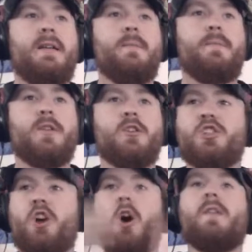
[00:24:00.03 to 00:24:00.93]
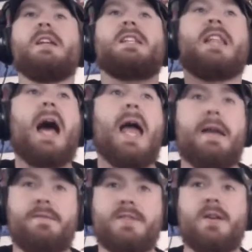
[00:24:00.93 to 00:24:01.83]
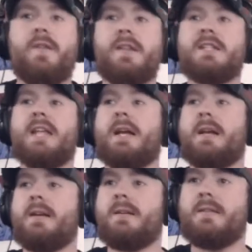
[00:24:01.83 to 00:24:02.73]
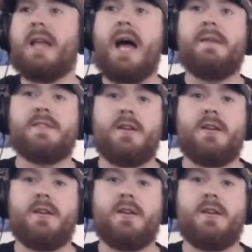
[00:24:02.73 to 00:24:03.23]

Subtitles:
there's just all these lives that